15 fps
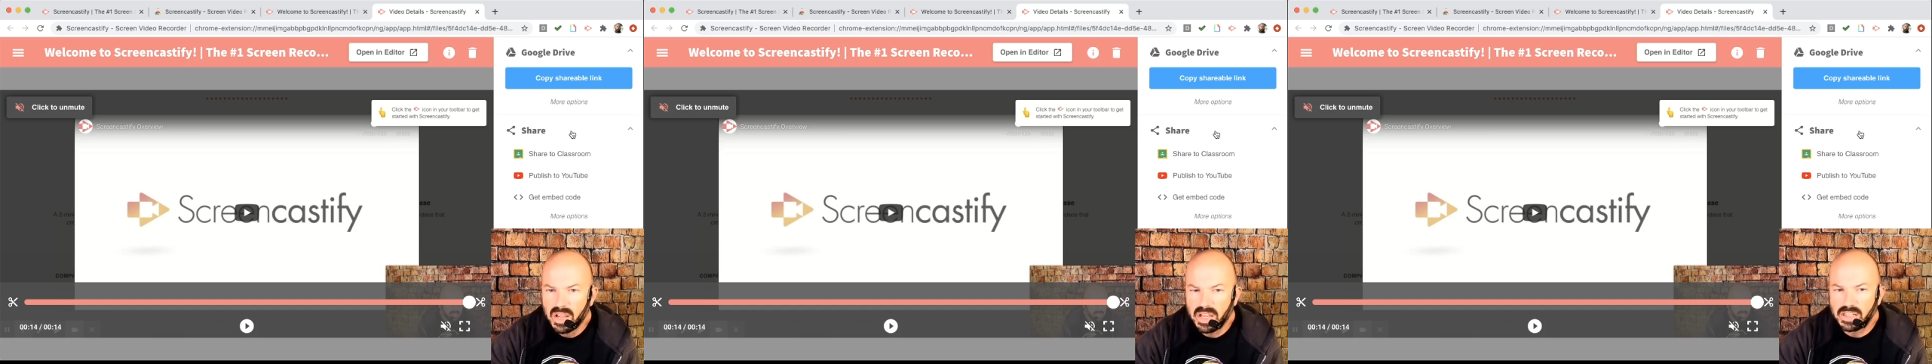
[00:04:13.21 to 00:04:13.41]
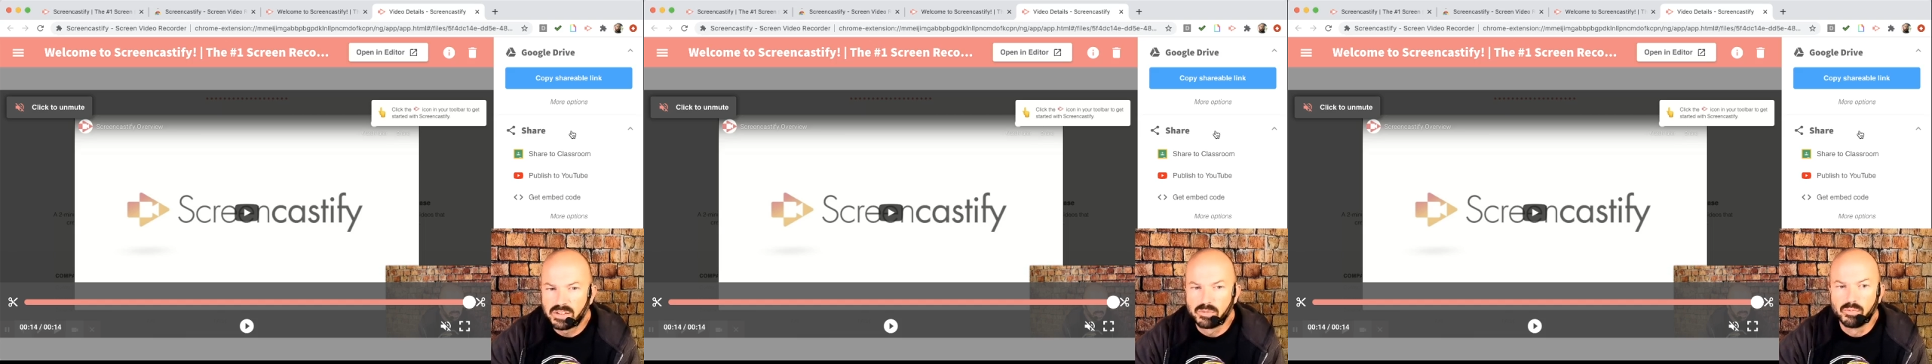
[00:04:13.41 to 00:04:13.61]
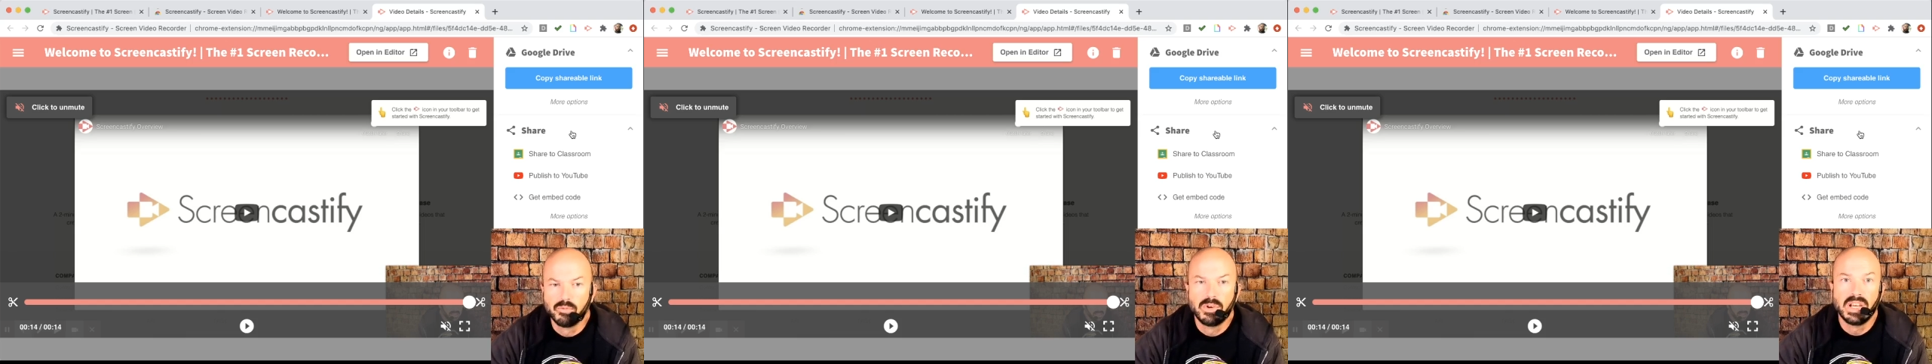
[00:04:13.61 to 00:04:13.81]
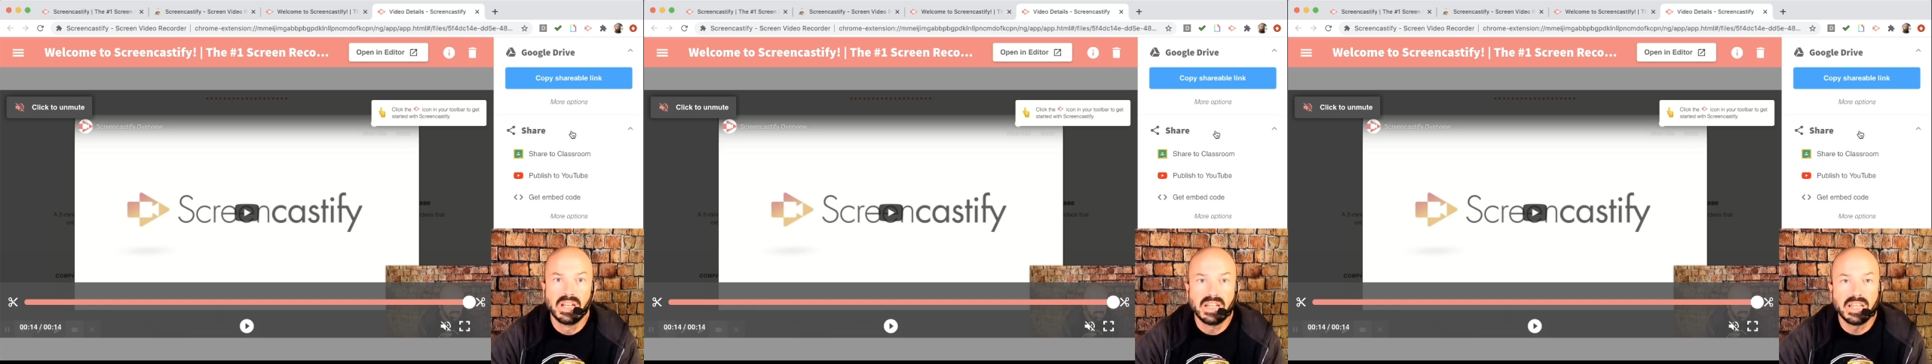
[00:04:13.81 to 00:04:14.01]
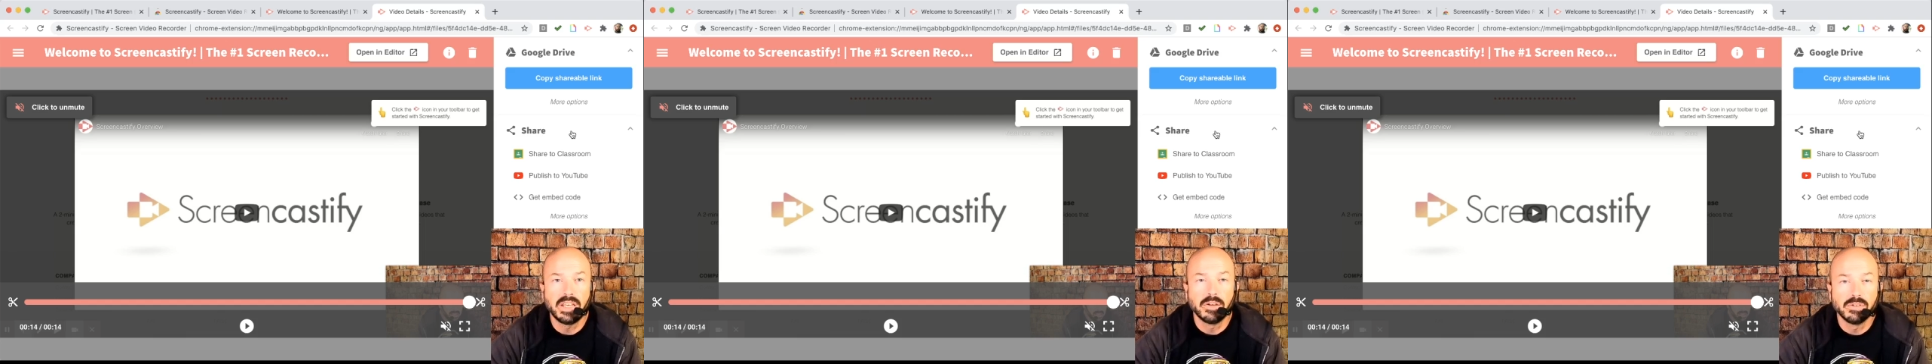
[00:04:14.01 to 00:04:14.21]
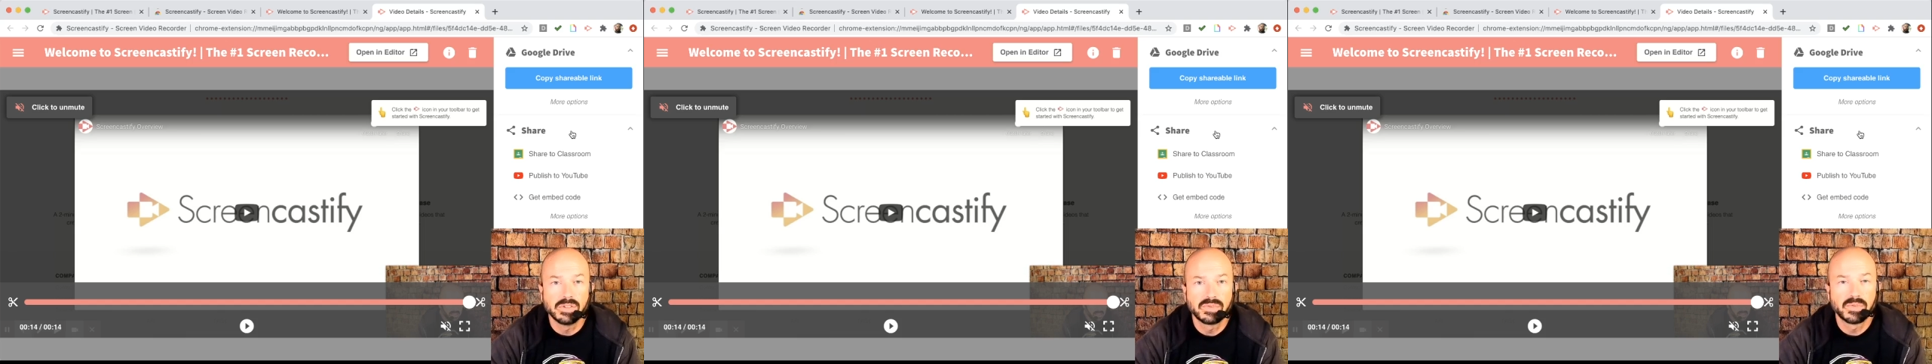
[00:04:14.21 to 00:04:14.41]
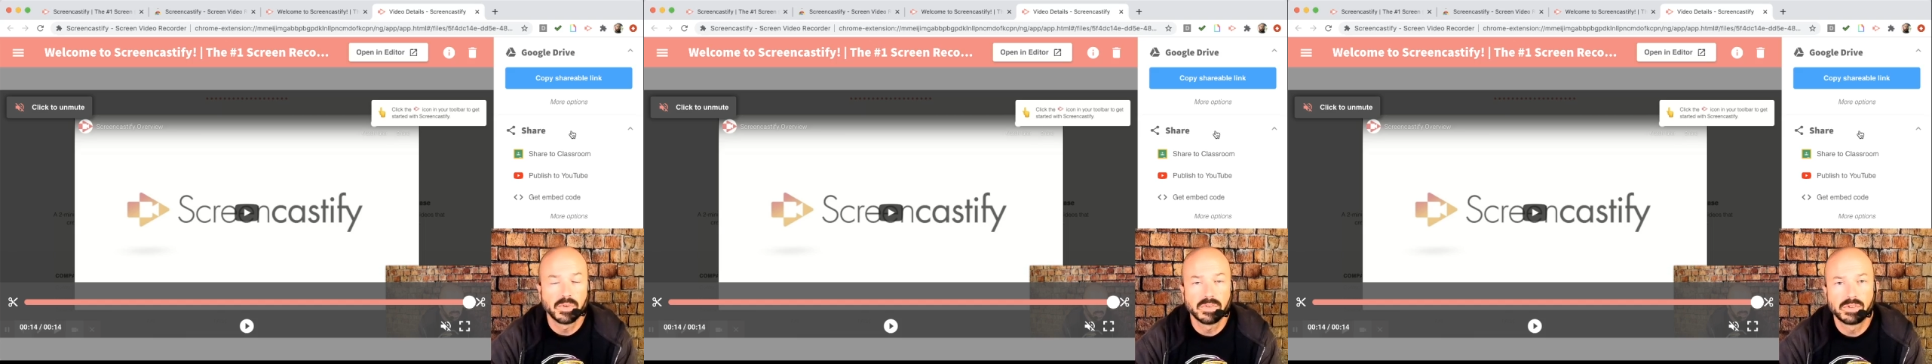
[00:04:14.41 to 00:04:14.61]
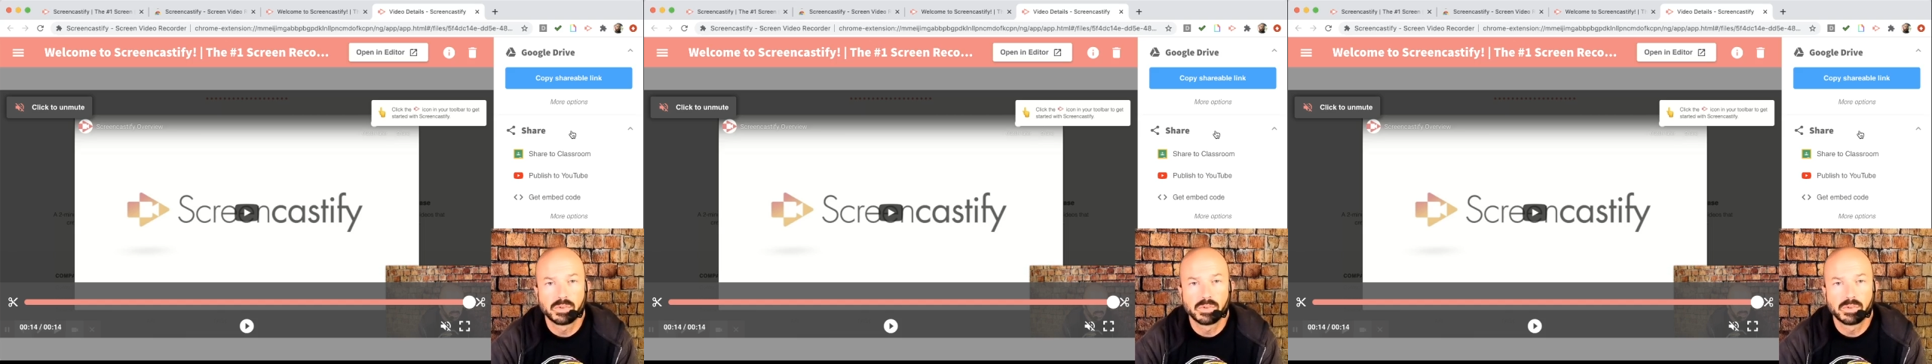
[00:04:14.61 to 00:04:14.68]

It's really useful